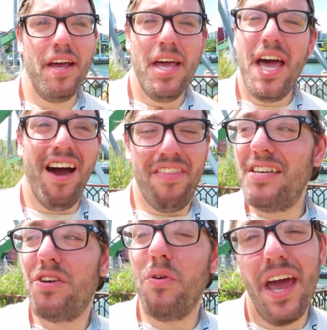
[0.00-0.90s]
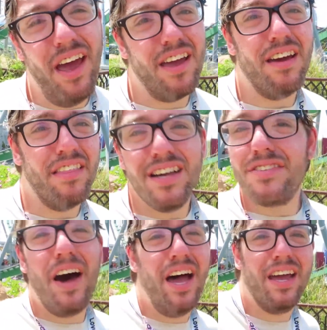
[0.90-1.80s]
And that's okay,
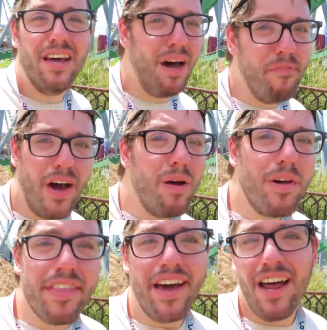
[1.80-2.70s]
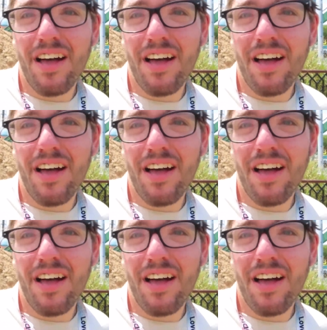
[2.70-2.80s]
that's fine. I'm fine with that.